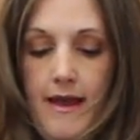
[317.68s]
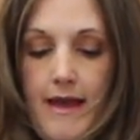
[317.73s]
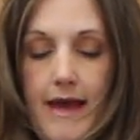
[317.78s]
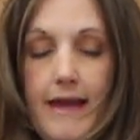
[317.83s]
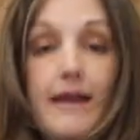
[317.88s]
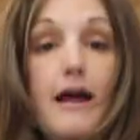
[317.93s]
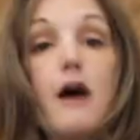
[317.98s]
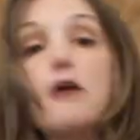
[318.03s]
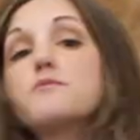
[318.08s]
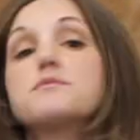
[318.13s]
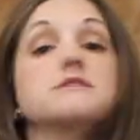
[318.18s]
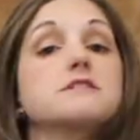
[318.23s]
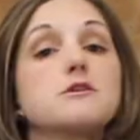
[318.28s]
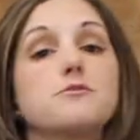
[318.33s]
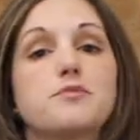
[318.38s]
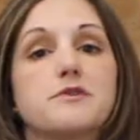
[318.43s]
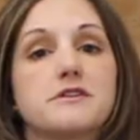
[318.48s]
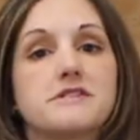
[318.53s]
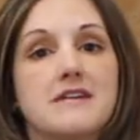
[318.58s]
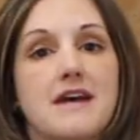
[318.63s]
and helps to
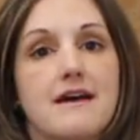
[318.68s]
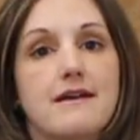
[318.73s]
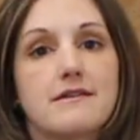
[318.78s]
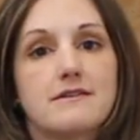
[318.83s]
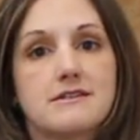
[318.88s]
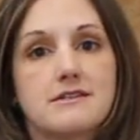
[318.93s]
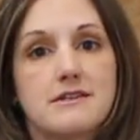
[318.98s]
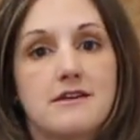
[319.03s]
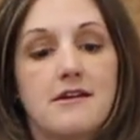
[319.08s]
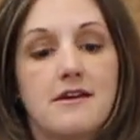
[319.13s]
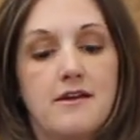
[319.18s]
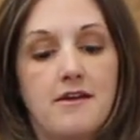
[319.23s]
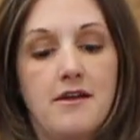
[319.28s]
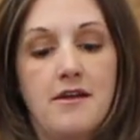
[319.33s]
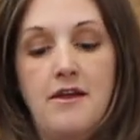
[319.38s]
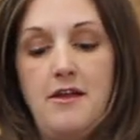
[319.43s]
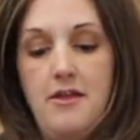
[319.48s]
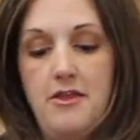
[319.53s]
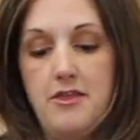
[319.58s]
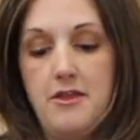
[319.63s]
protect
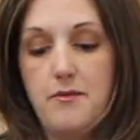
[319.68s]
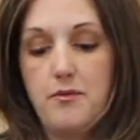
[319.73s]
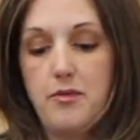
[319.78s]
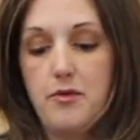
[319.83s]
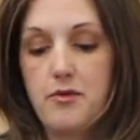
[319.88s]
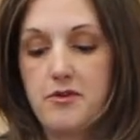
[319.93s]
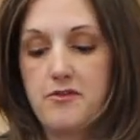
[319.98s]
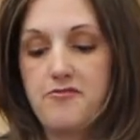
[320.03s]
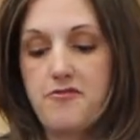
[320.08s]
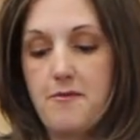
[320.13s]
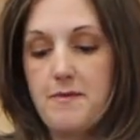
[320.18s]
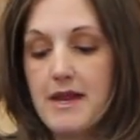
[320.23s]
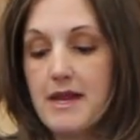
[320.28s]
the board from